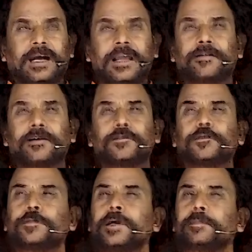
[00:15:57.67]
I want to
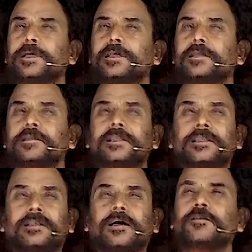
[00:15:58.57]
go. My mother is
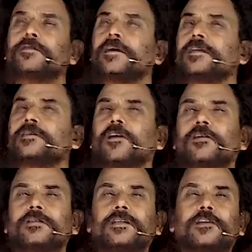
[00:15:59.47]
there. How far?
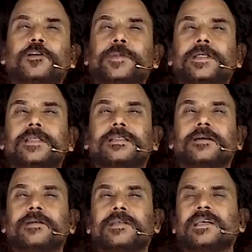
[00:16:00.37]
1,000 kilometers
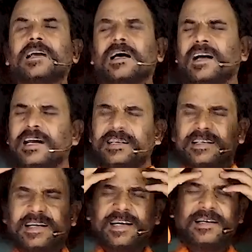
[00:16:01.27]
away. I
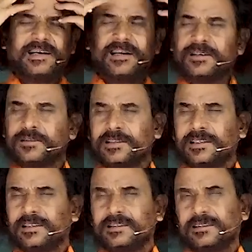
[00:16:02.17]
cannot go
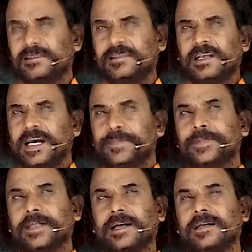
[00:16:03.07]
there. I am
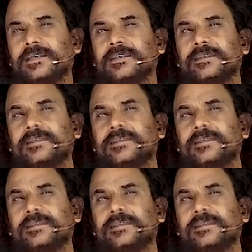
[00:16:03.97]
tired.